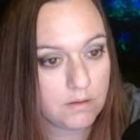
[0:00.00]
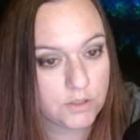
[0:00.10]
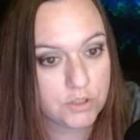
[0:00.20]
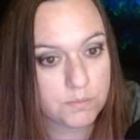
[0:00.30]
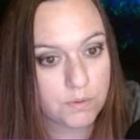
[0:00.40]

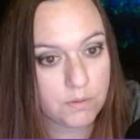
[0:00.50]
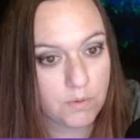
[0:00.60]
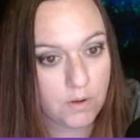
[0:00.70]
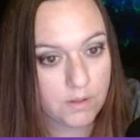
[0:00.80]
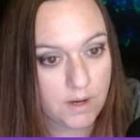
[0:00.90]
Let's just put them
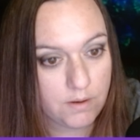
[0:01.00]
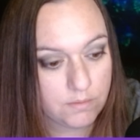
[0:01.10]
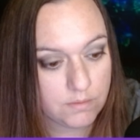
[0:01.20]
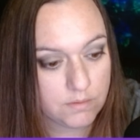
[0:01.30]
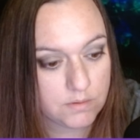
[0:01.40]
all
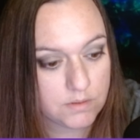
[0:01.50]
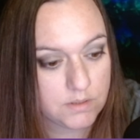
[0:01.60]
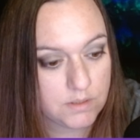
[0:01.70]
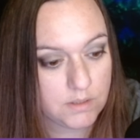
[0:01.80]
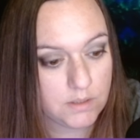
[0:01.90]
out and
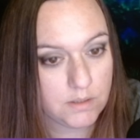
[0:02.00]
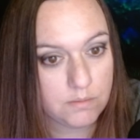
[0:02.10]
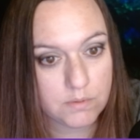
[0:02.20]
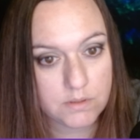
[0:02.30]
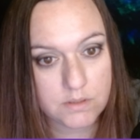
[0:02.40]
see
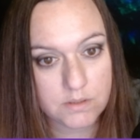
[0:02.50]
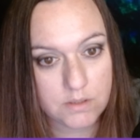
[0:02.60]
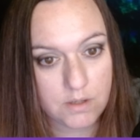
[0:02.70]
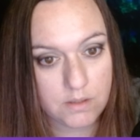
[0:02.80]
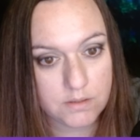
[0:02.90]
what's the
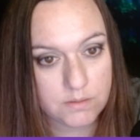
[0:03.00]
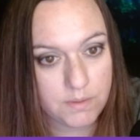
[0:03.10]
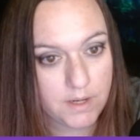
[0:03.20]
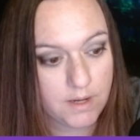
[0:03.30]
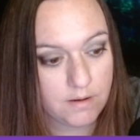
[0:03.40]
tallest
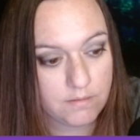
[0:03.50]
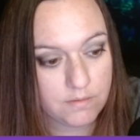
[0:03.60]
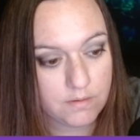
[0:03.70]
we have.